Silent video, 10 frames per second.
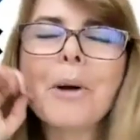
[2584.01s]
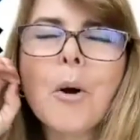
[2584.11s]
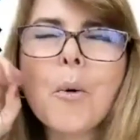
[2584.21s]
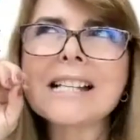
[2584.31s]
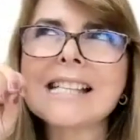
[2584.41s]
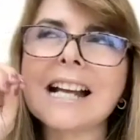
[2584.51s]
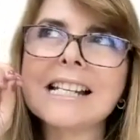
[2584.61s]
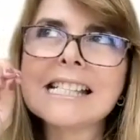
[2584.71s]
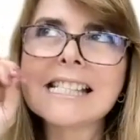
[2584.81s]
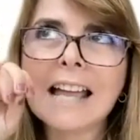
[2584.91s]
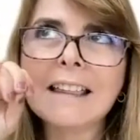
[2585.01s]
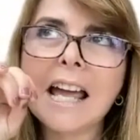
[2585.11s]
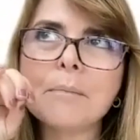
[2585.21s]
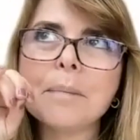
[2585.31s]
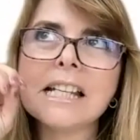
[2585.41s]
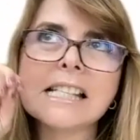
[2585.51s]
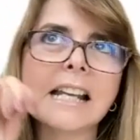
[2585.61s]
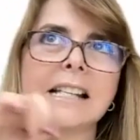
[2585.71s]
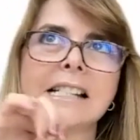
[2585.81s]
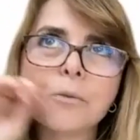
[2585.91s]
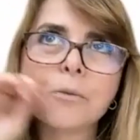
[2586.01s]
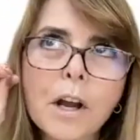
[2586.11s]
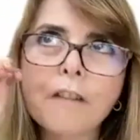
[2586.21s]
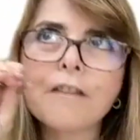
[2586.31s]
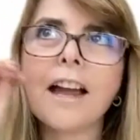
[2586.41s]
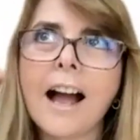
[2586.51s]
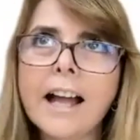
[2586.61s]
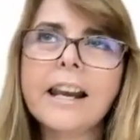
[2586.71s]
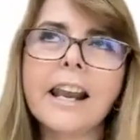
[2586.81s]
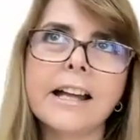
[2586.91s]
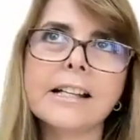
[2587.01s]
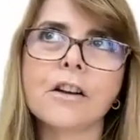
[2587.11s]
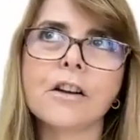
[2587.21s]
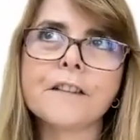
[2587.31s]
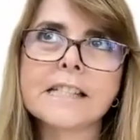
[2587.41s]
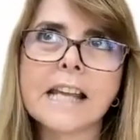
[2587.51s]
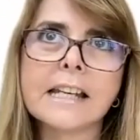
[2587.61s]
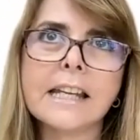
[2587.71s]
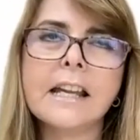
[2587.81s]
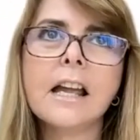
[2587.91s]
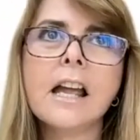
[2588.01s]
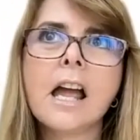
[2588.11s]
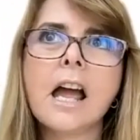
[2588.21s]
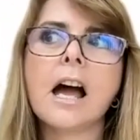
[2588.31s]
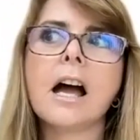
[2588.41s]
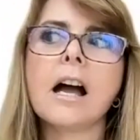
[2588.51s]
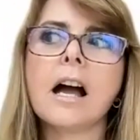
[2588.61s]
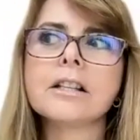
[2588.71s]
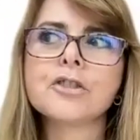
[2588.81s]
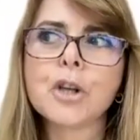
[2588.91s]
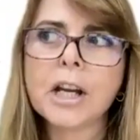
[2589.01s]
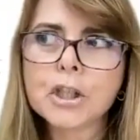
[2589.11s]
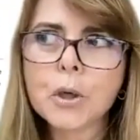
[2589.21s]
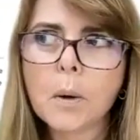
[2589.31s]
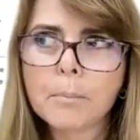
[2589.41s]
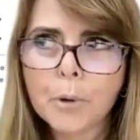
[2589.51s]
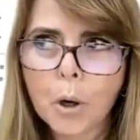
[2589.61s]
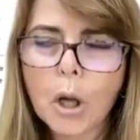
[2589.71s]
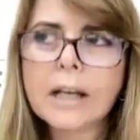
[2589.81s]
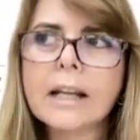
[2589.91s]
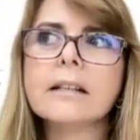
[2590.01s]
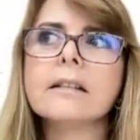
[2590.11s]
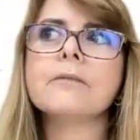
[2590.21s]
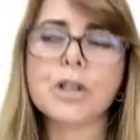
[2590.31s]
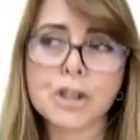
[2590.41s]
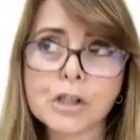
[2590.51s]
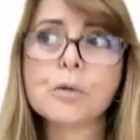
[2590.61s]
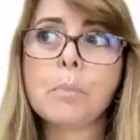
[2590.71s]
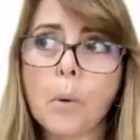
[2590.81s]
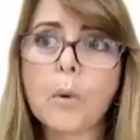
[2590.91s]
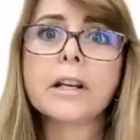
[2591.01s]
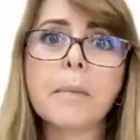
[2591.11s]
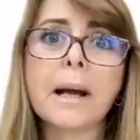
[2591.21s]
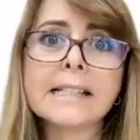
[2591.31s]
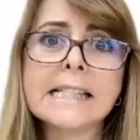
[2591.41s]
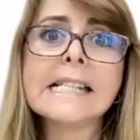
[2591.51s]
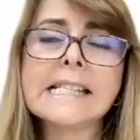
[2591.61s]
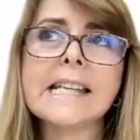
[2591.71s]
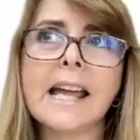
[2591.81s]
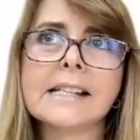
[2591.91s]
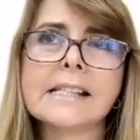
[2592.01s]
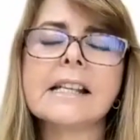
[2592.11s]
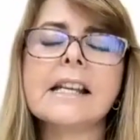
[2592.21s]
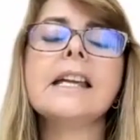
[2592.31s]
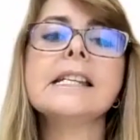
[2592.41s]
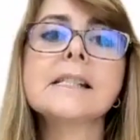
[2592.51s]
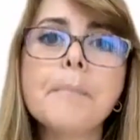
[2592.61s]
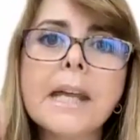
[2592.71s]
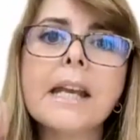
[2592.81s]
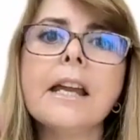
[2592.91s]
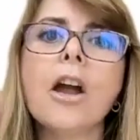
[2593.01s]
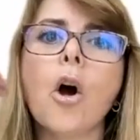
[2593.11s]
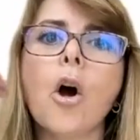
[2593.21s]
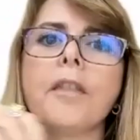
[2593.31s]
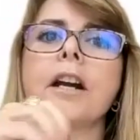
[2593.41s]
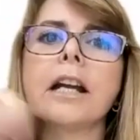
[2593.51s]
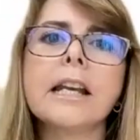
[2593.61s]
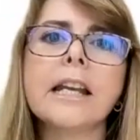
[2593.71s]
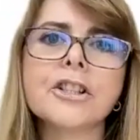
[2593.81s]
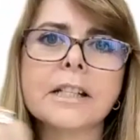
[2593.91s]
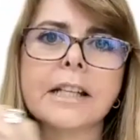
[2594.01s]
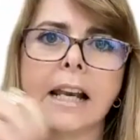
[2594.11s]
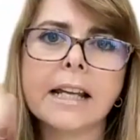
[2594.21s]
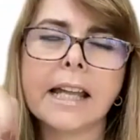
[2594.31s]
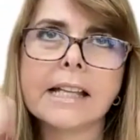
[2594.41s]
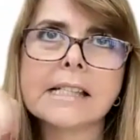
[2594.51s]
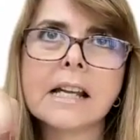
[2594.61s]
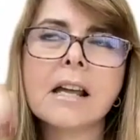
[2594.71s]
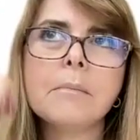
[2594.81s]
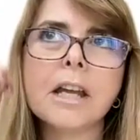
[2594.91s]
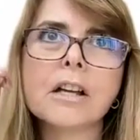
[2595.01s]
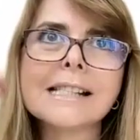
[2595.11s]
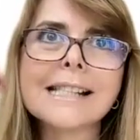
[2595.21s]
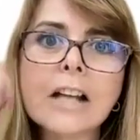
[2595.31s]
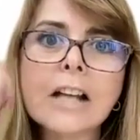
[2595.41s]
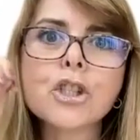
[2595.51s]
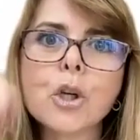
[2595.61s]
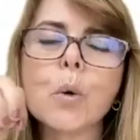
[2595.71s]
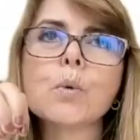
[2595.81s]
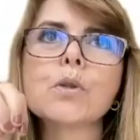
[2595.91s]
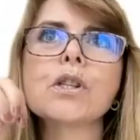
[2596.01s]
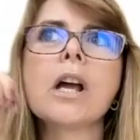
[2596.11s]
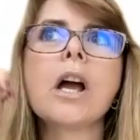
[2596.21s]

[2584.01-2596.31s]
who exactly said that, but they said it's one of the highlights of attending a trade show abroad, and which is supported by TCS, is meeting other Canadian delegates, because that shows